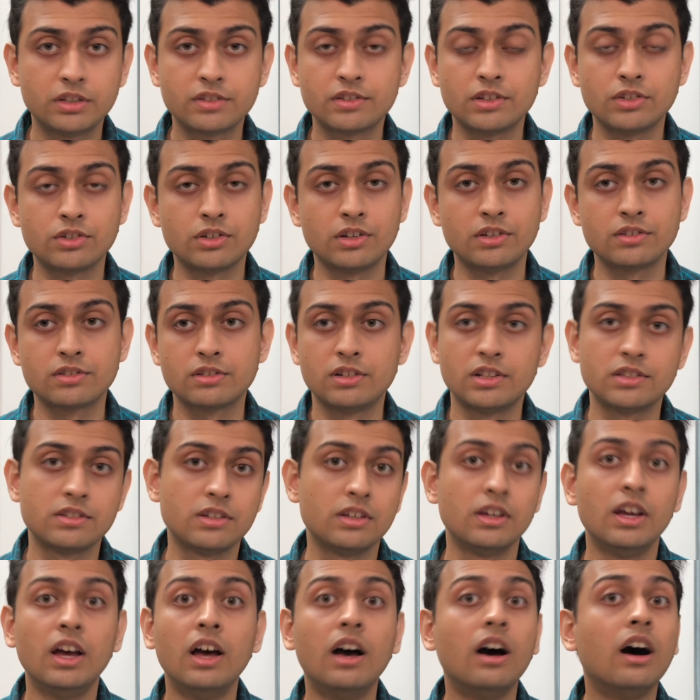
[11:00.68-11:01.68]
such as, let's
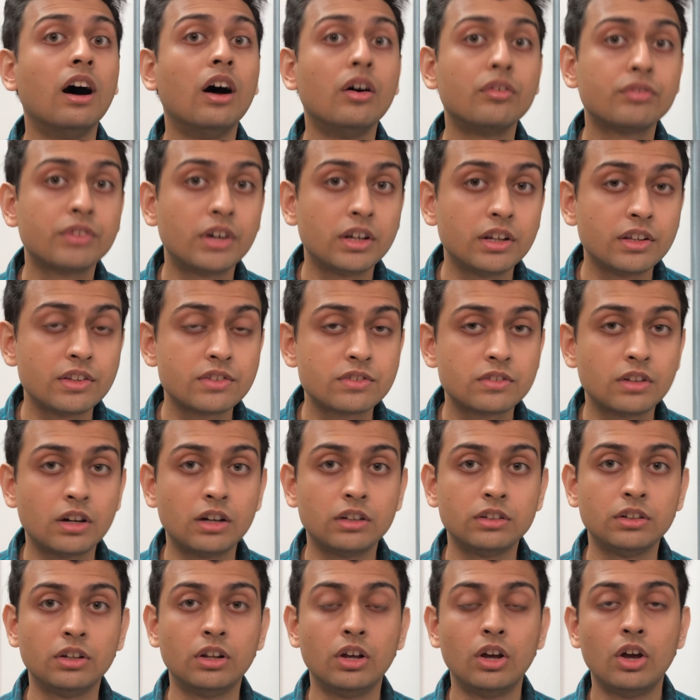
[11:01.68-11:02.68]
say,
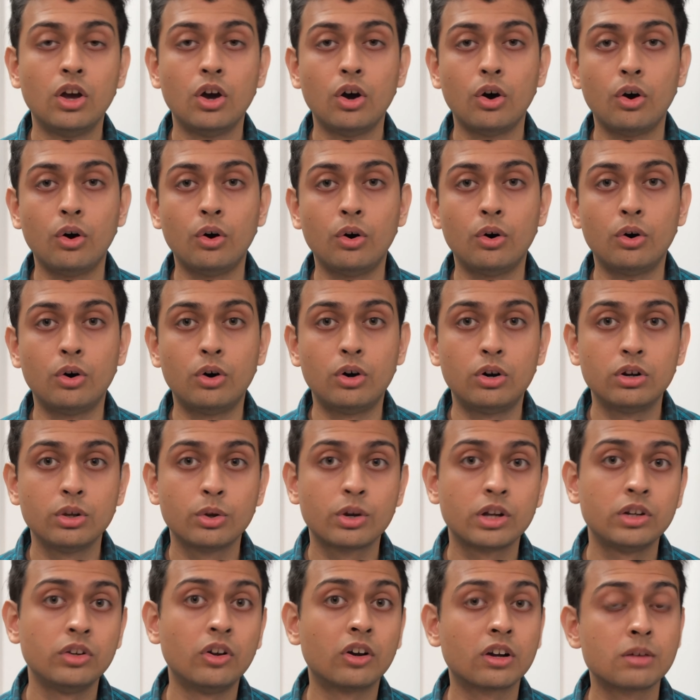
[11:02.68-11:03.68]
Afghanistan, or you
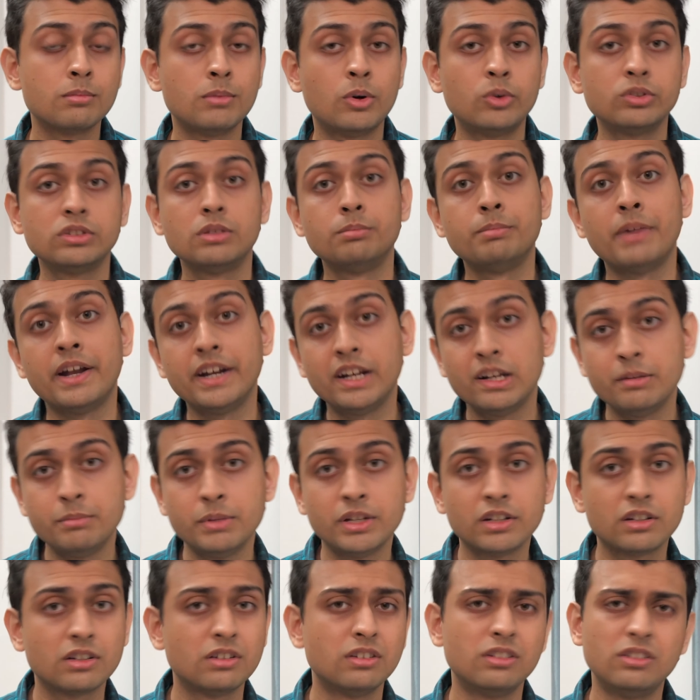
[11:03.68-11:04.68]
can talk about the
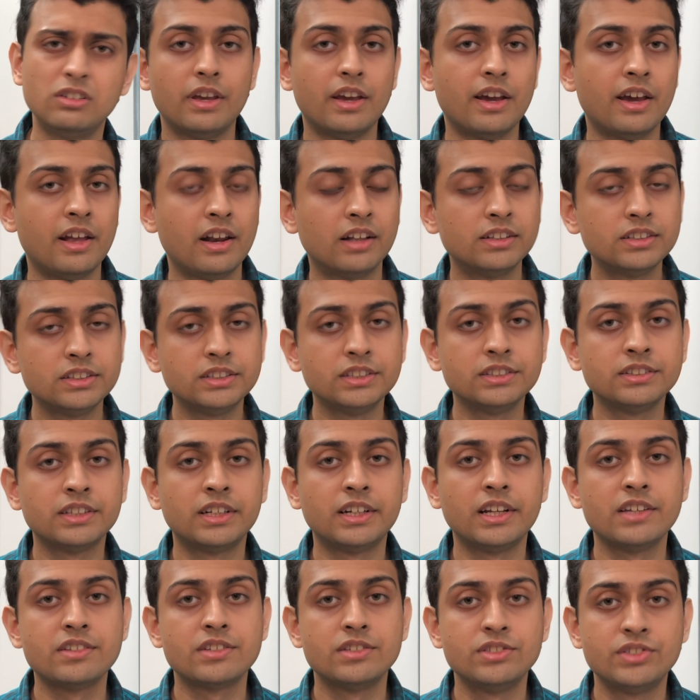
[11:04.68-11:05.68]
pandemic. Another thing that
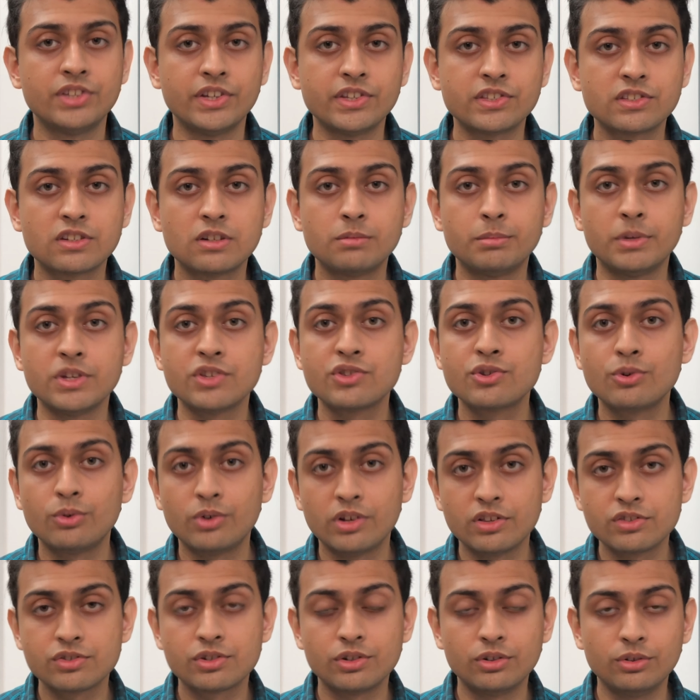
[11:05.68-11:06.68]
I suggest my
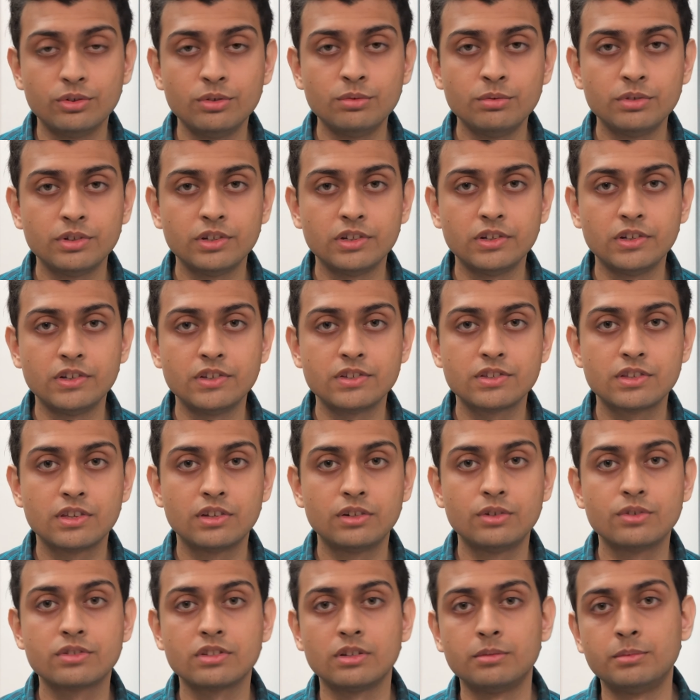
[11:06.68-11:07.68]
students to do is
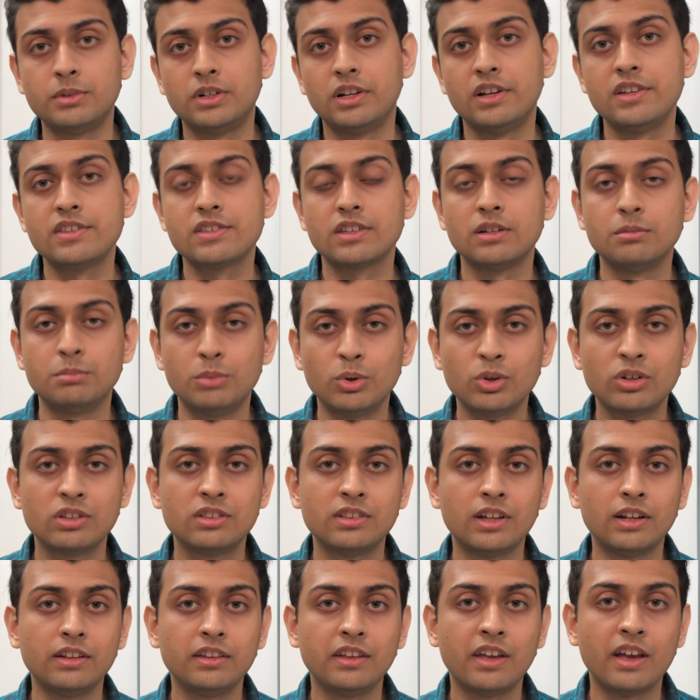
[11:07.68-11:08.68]
to summarize a book
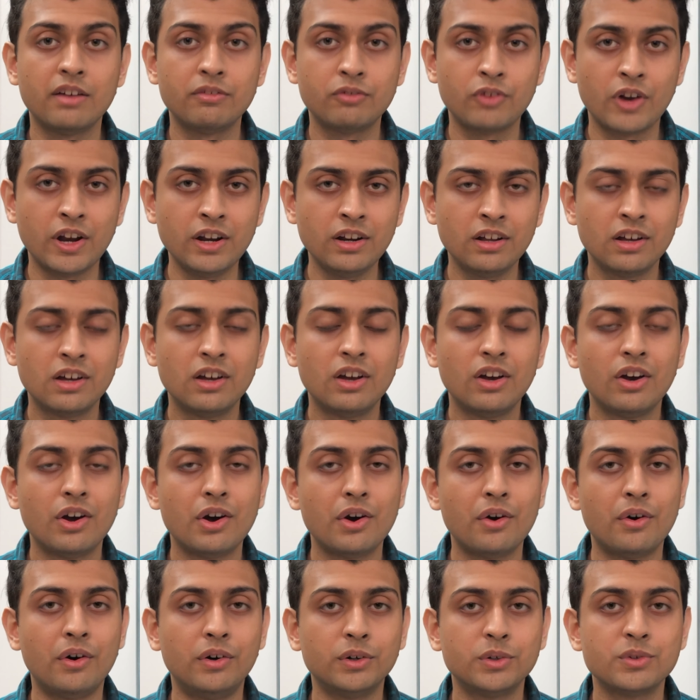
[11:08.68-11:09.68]
that they have read
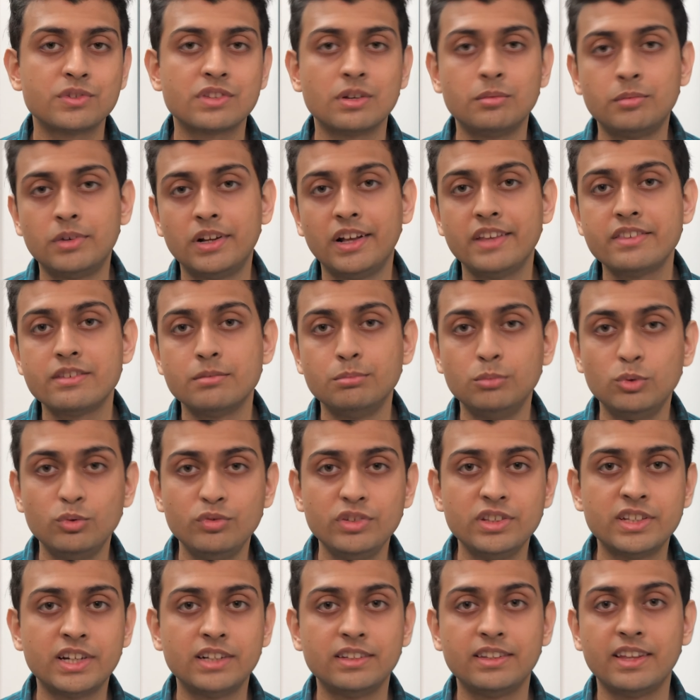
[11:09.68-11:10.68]
or to summarize a
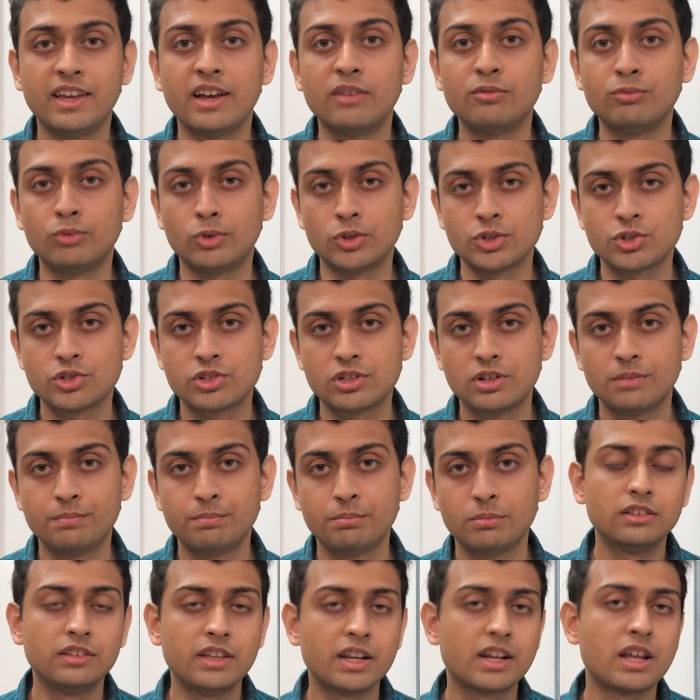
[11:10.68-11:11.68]
movie that they have watched.
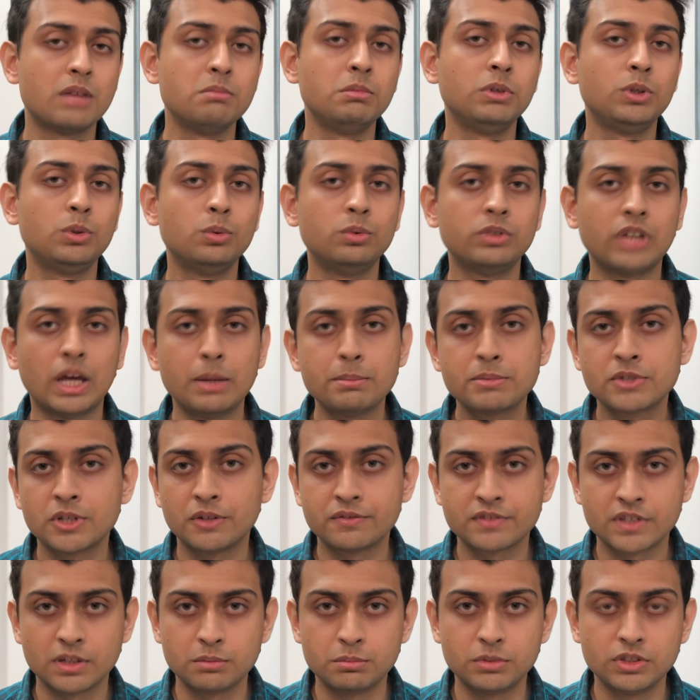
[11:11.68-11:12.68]
There can be two types
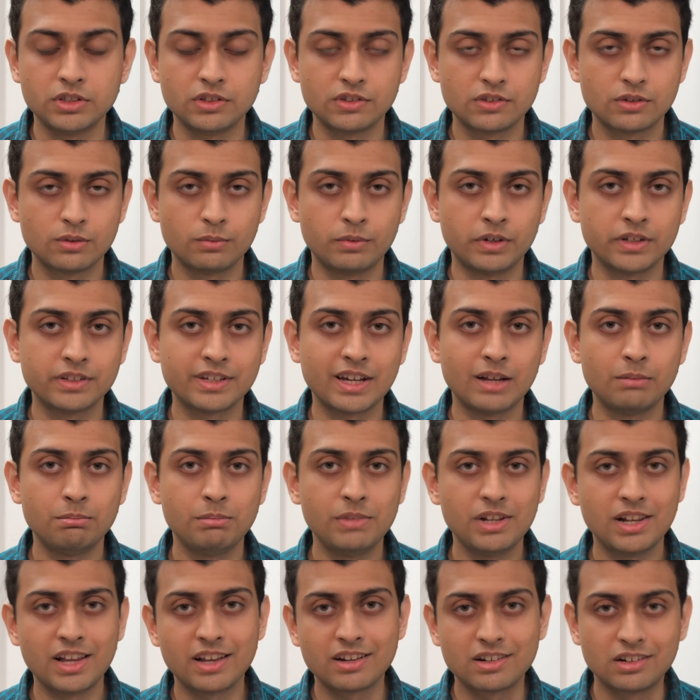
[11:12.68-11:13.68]
of summaries. One can
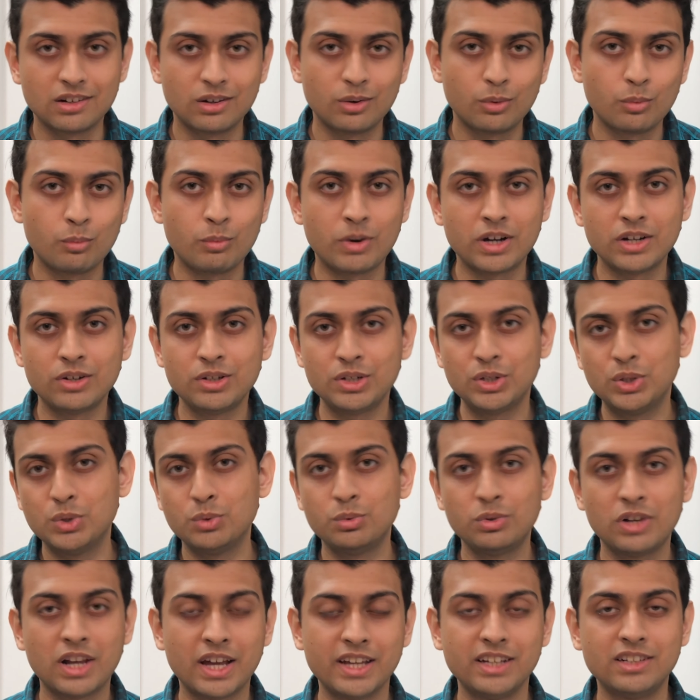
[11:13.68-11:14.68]
be like a
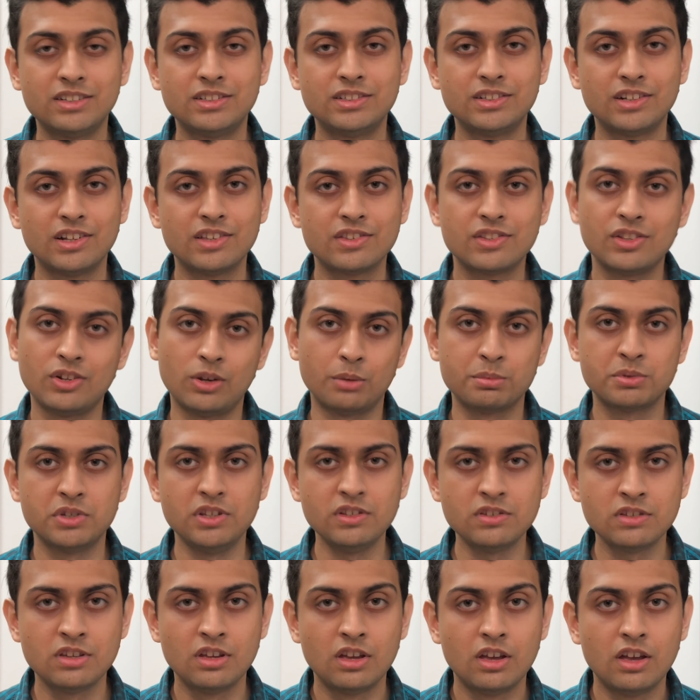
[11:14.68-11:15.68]
1-2 liner
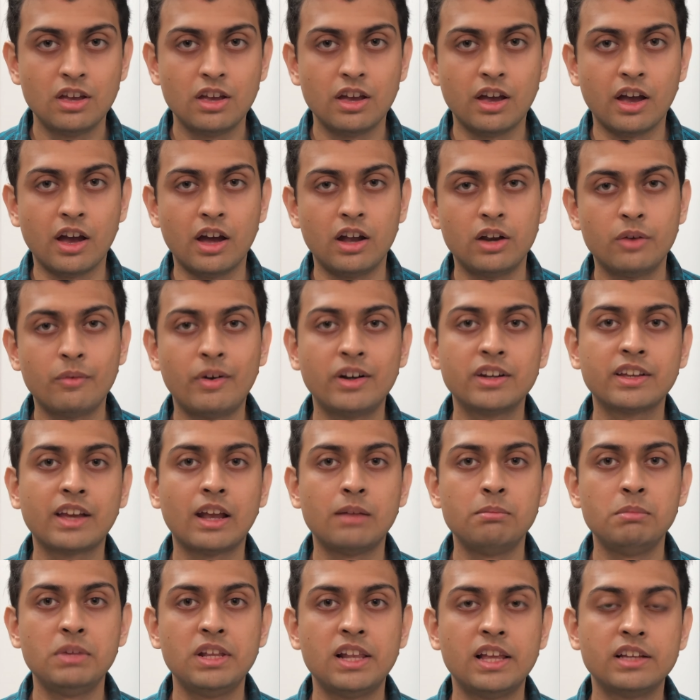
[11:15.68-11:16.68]
synopsis, and one
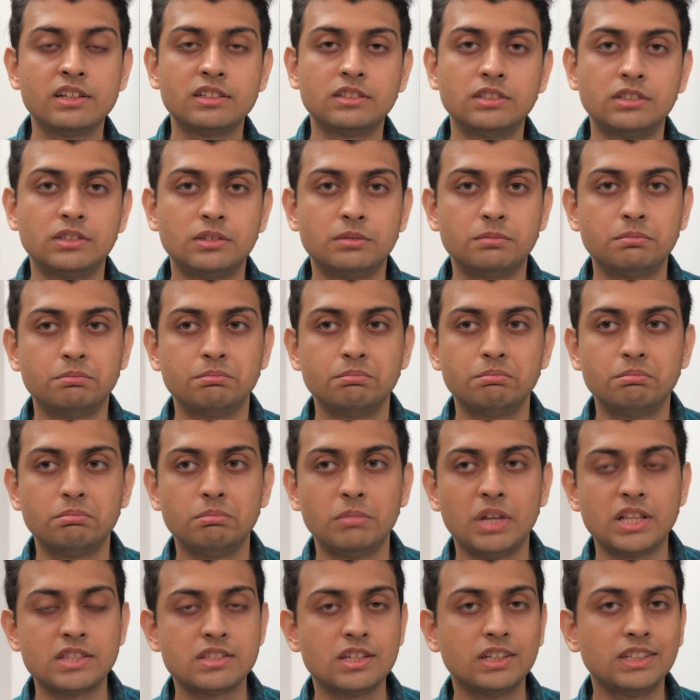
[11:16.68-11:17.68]
can be like a,
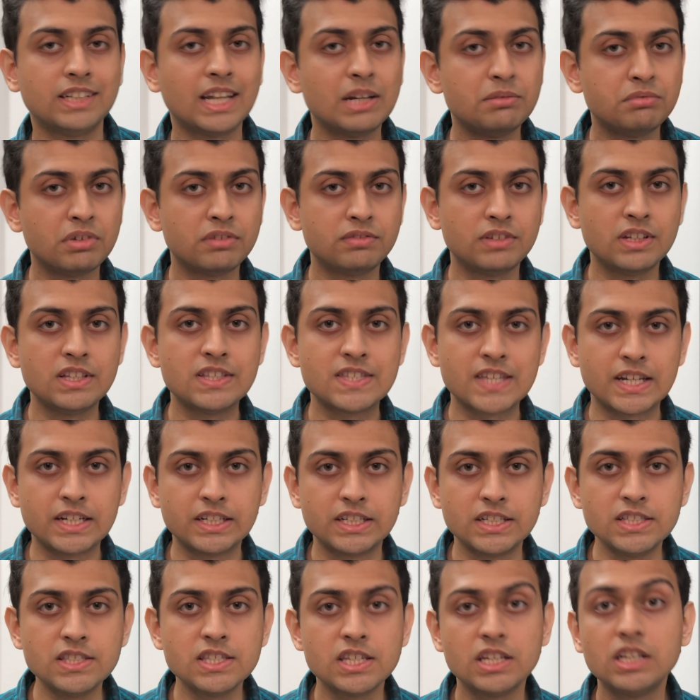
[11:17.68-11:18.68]
let's say, 10-15
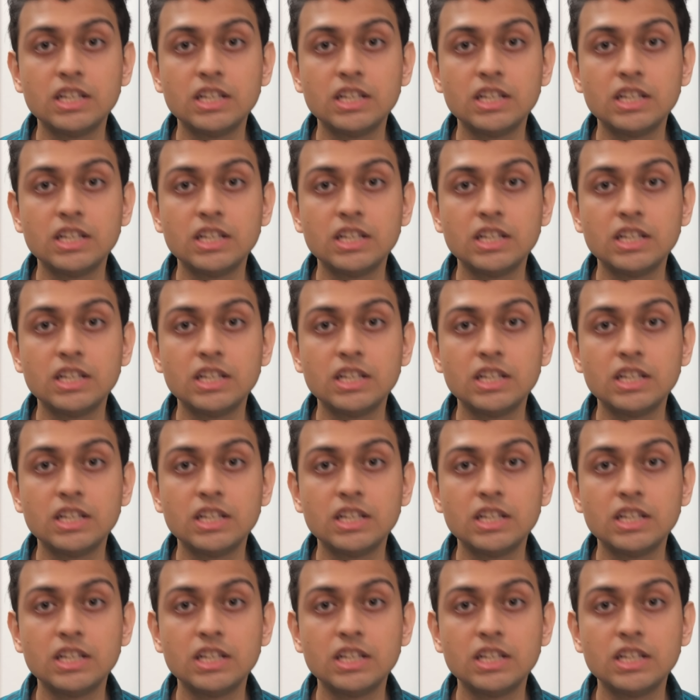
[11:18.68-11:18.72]
sentence